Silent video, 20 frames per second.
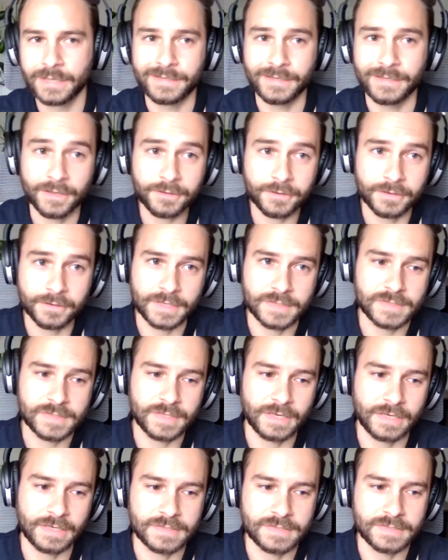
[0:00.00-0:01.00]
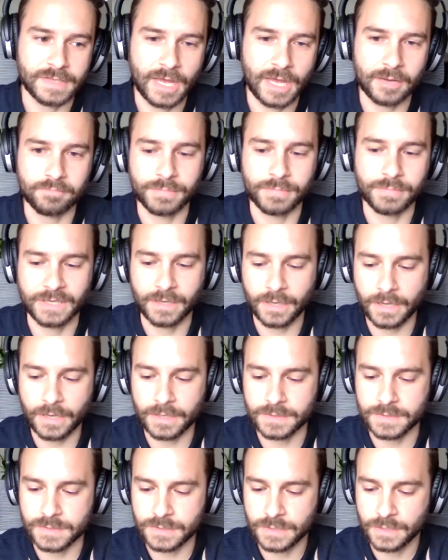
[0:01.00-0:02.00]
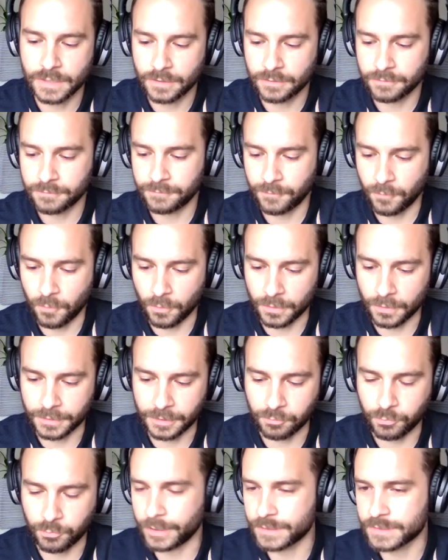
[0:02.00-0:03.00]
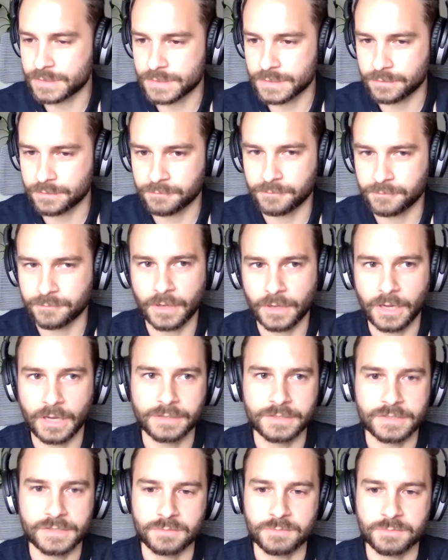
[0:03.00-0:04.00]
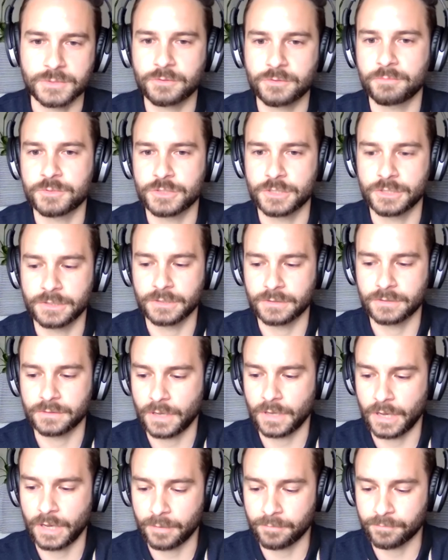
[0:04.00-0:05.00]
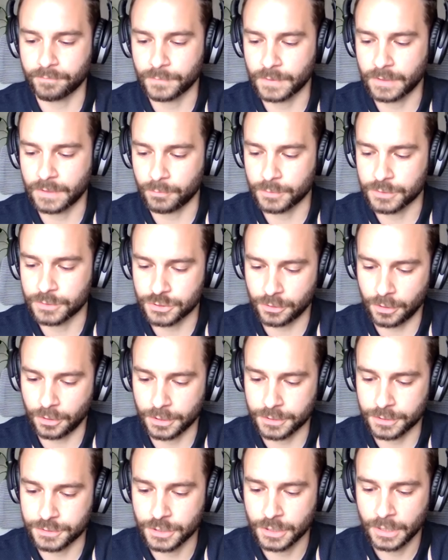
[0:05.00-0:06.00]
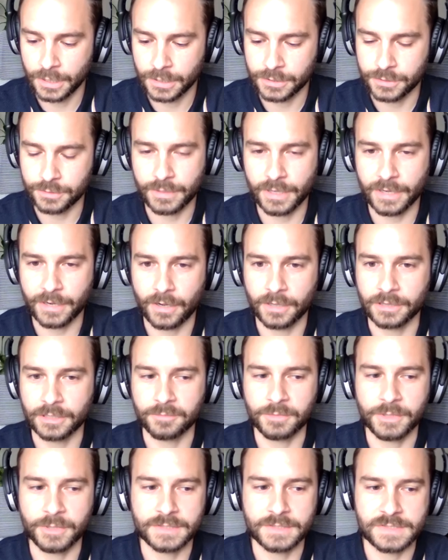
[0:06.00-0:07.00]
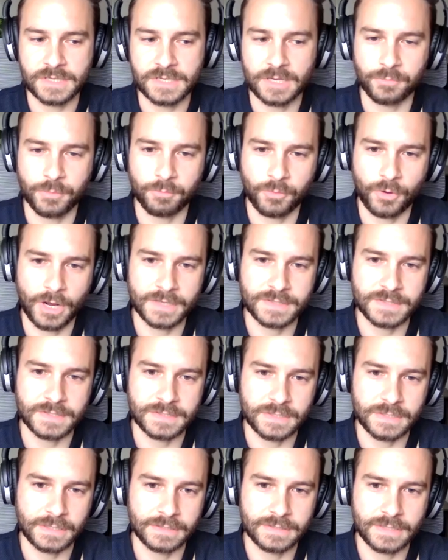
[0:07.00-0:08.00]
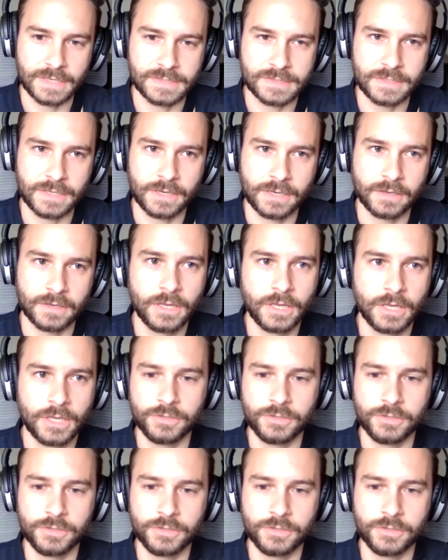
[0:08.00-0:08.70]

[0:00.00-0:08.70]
The other nice thing is that because for the price of the subscription that we charge, you get unlimited sample processing and testing.